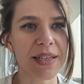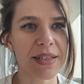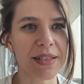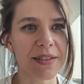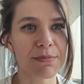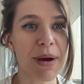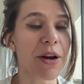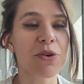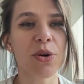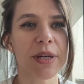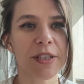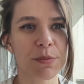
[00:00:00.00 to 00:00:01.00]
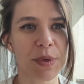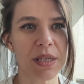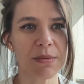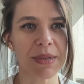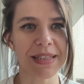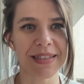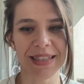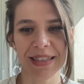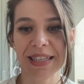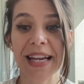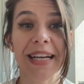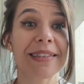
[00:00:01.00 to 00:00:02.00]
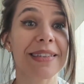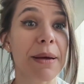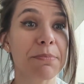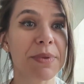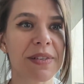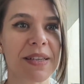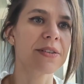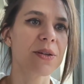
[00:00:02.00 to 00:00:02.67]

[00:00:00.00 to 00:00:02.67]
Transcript: these micro experiments and the next steps?